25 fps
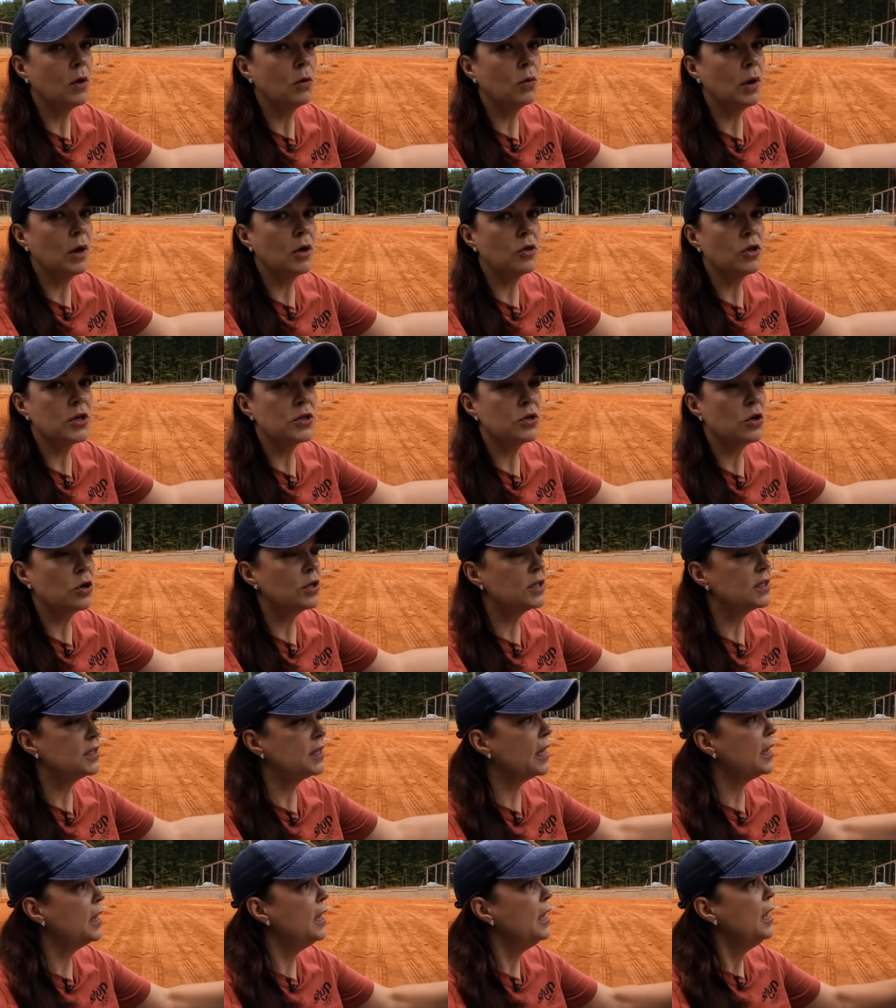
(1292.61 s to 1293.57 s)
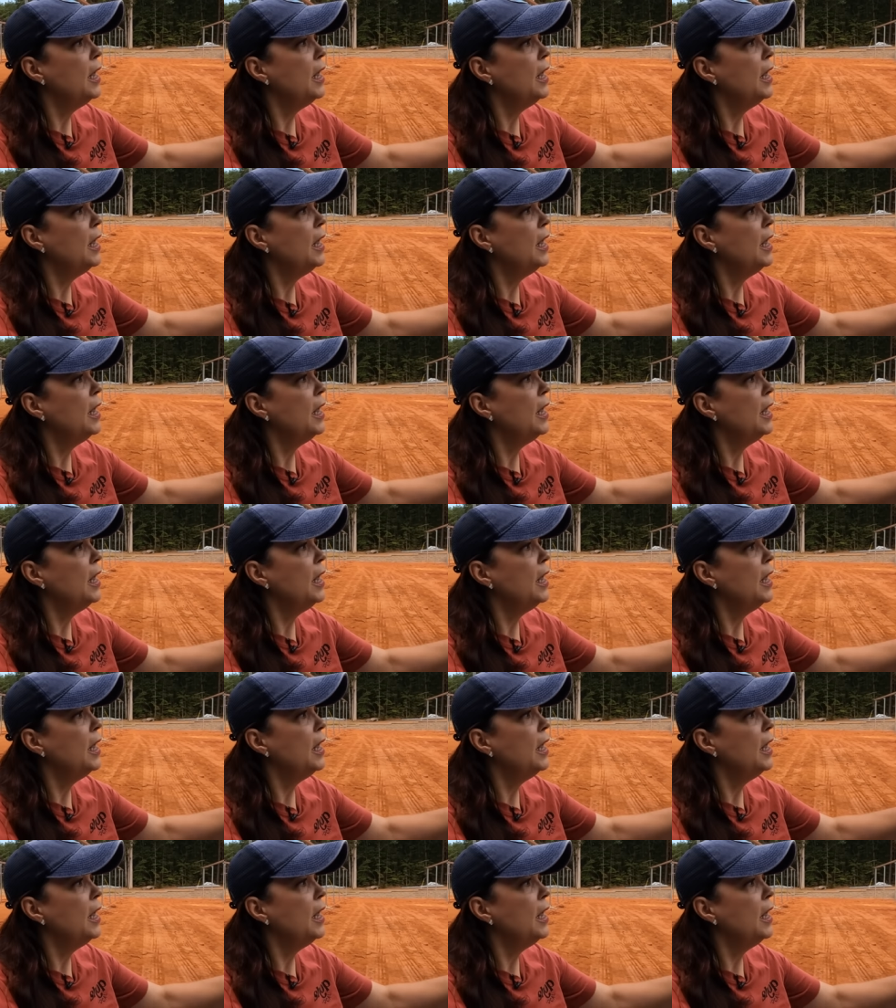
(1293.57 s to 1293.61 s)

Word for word: Oh gosh, that's hard to say.